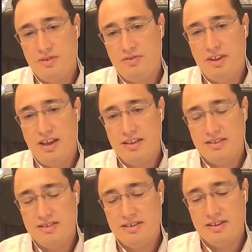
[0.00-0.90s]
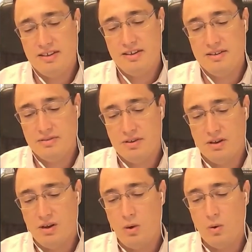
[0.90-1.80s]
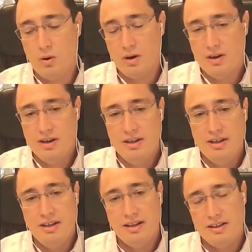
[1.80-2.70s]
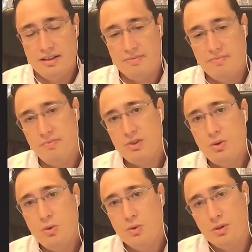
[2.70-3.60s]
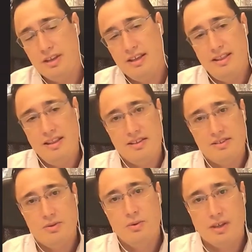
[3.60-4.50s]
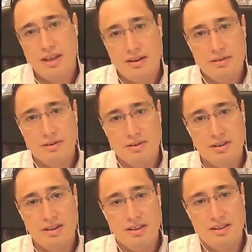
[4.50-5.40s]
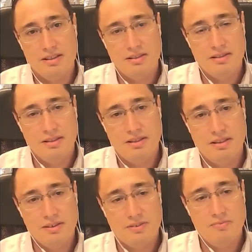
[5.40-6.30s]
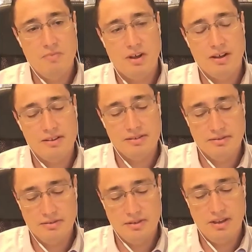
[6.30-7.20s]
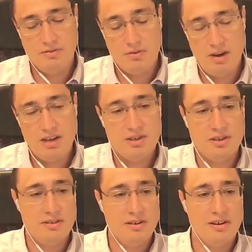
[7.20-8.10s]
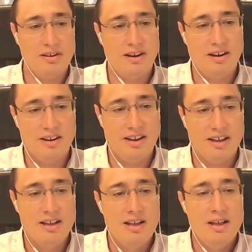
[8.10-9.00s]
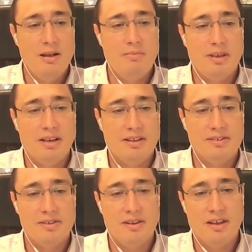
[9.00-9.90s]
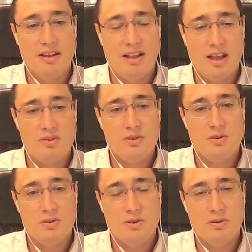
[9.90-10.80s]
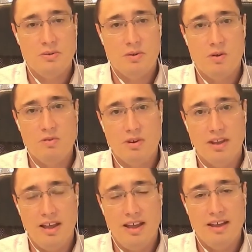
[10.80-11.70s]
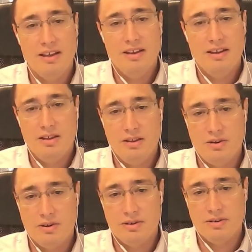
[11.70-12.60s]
as a core tool in this toolkit or in this information area, because it allows you to overlay your